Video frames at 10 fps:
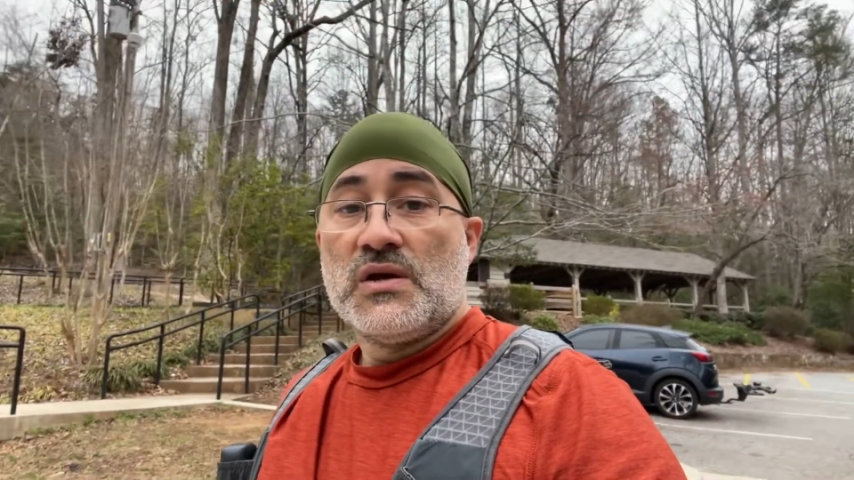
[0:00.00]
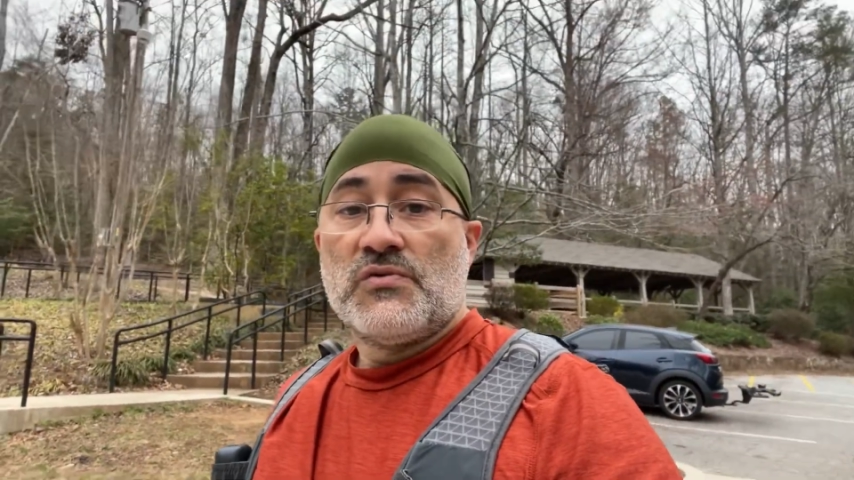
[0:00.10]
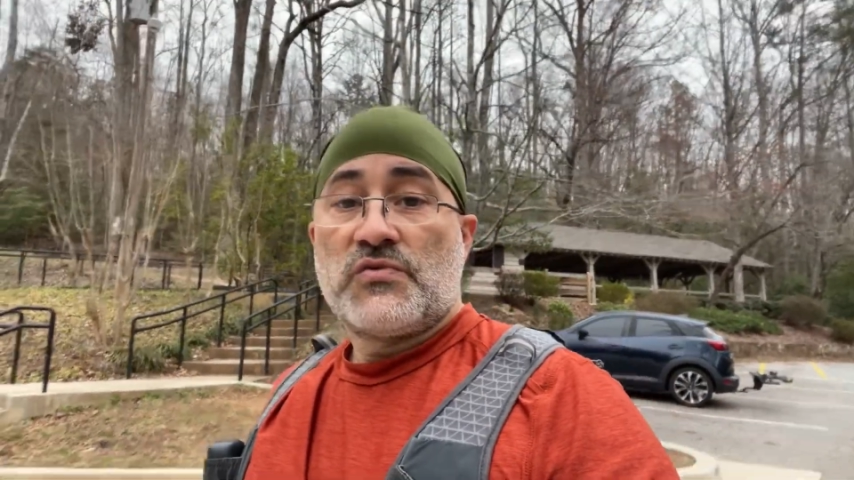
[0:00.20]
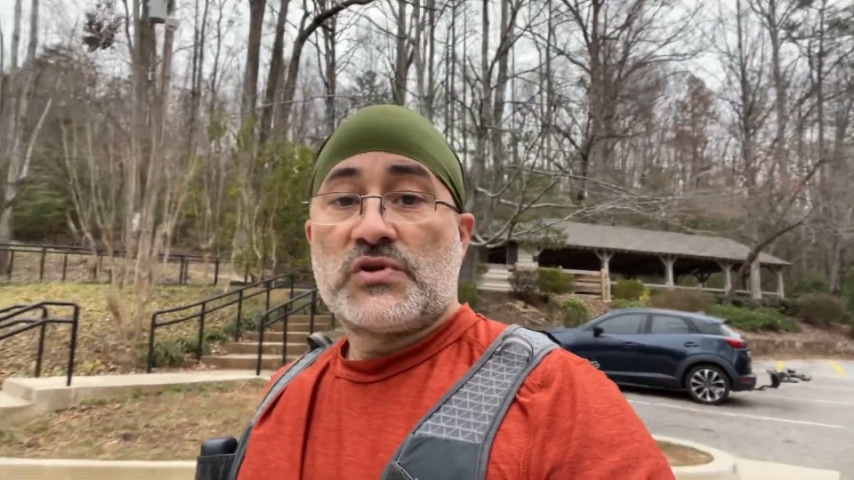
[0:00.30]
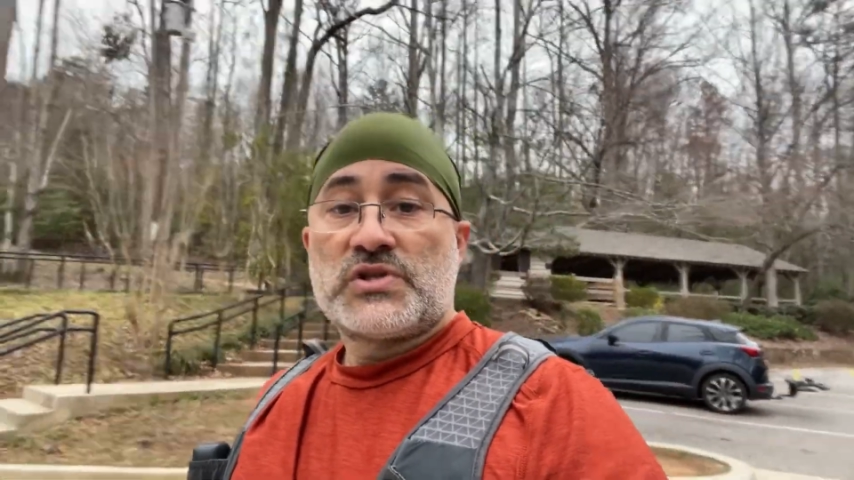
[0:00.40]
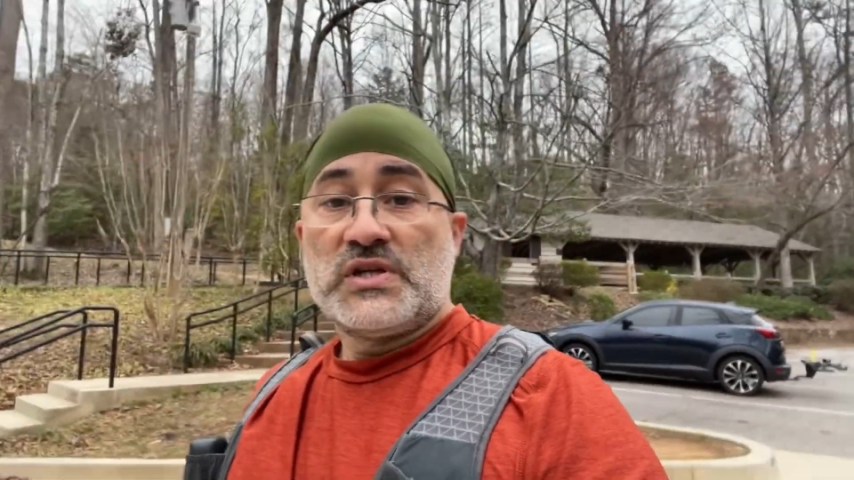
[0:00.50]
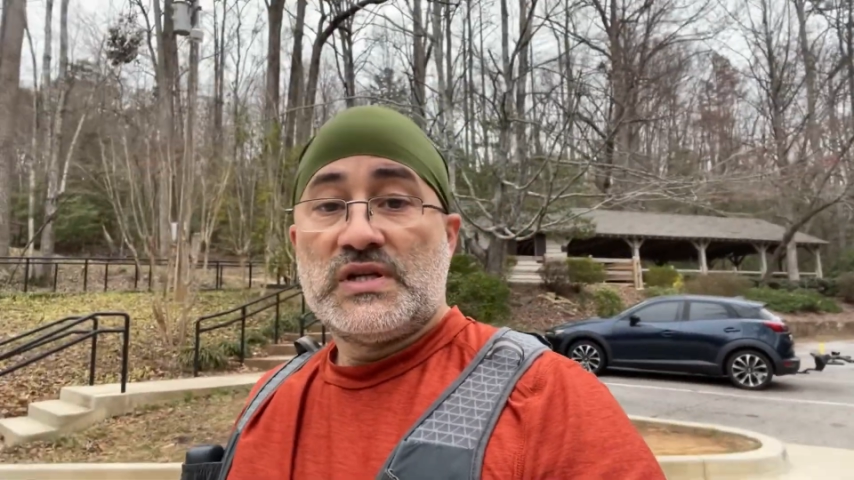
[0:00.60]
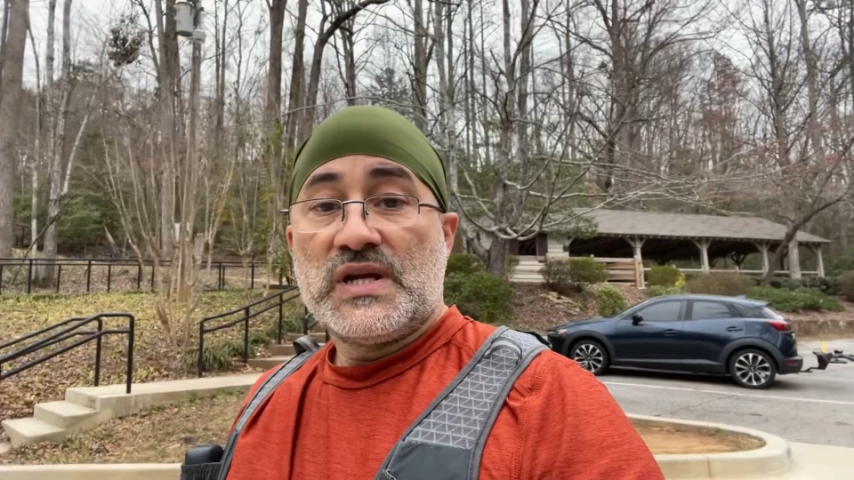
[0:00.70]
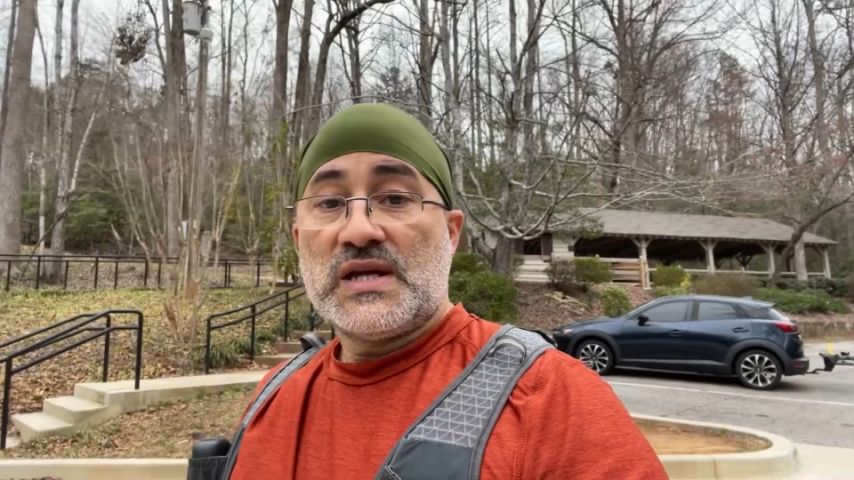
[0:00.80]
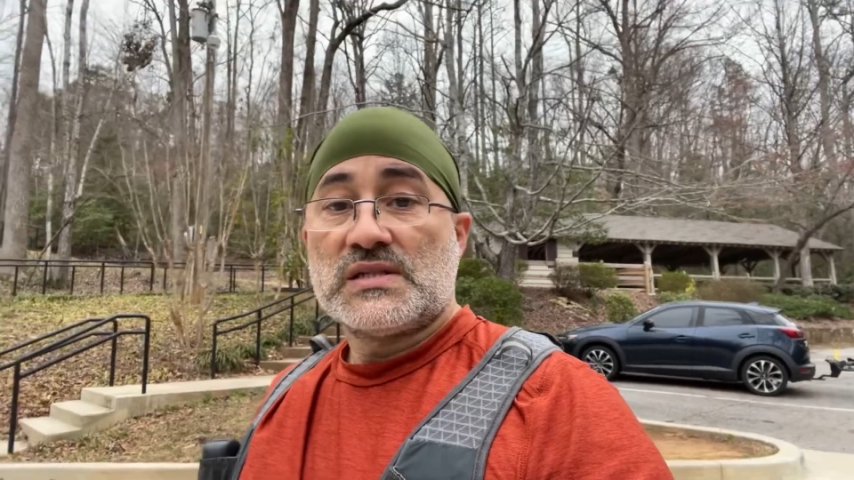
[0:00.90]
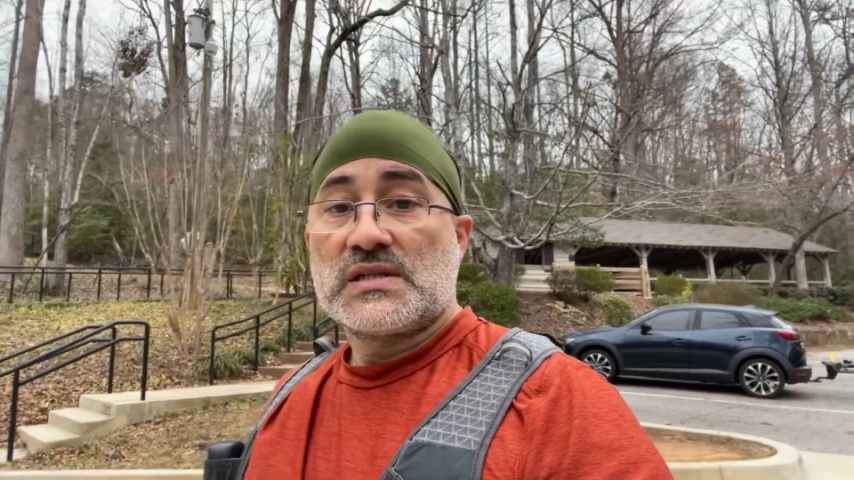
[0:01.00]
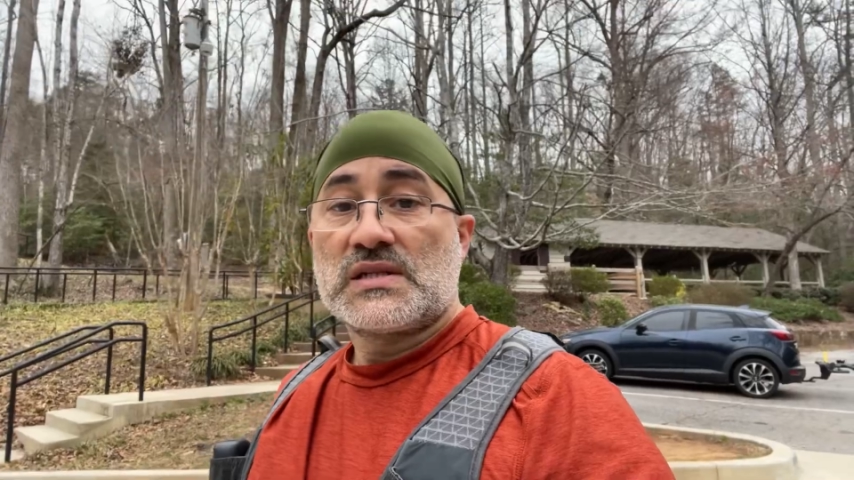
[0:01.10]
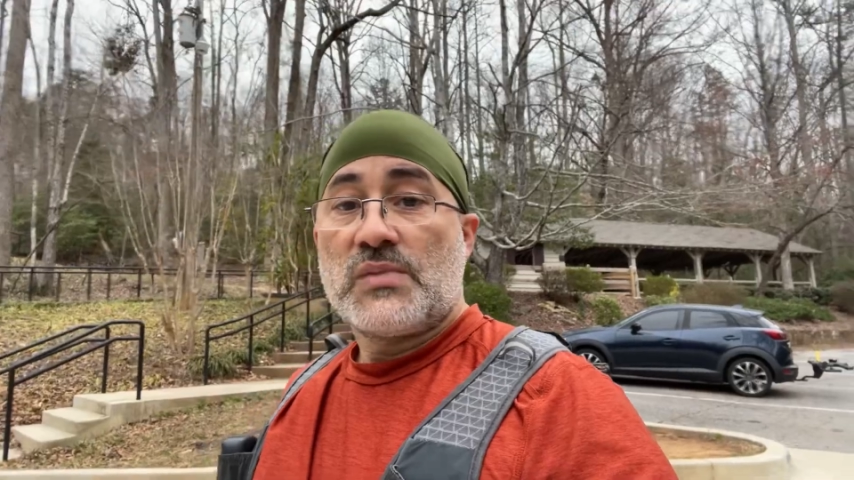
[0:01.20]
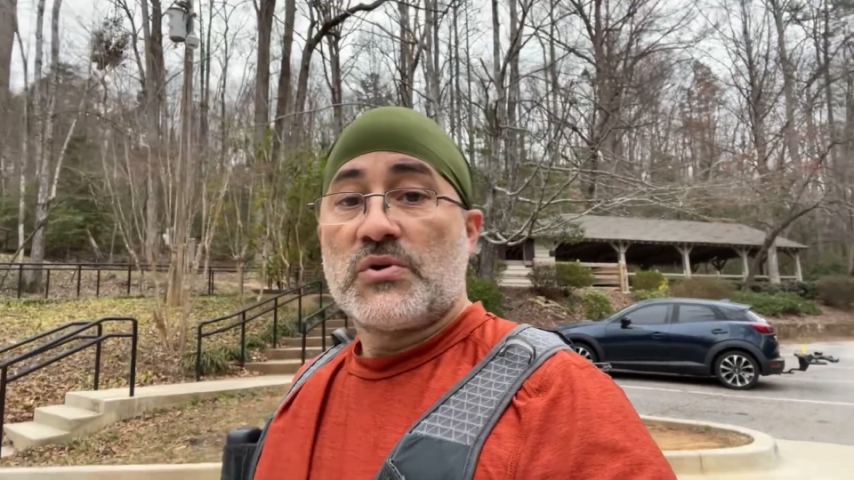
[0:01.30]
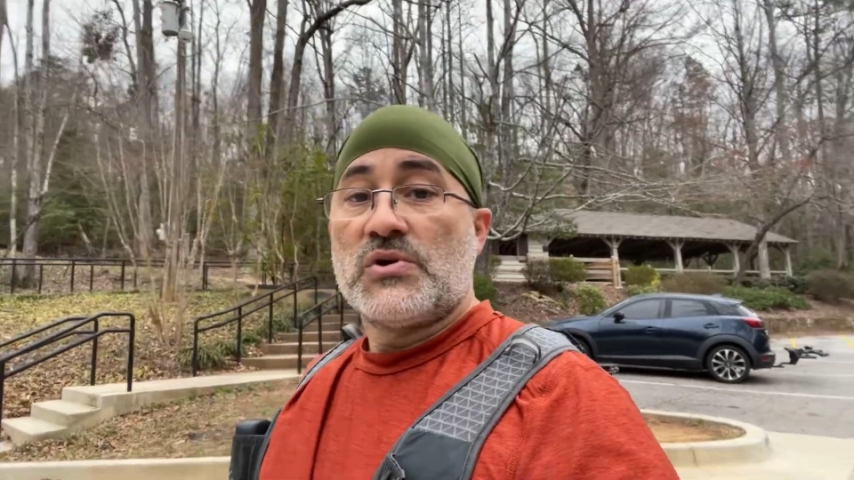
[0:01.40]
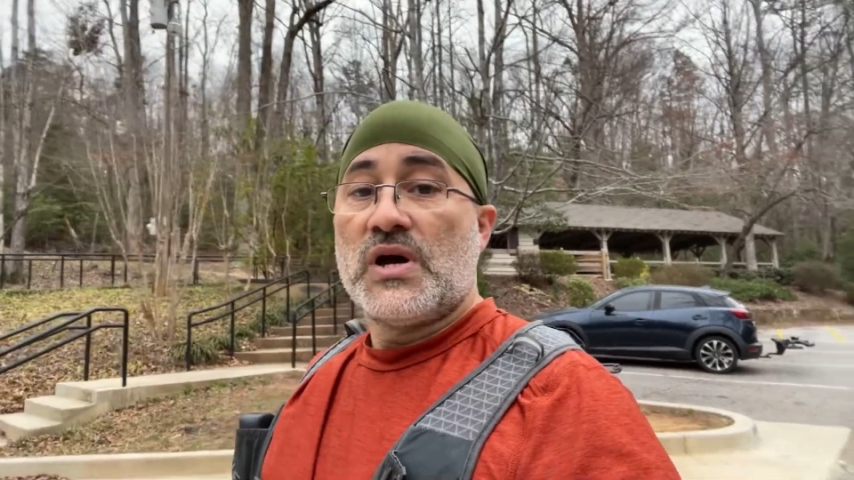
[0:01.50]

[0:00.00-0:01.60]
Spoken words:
For today's example,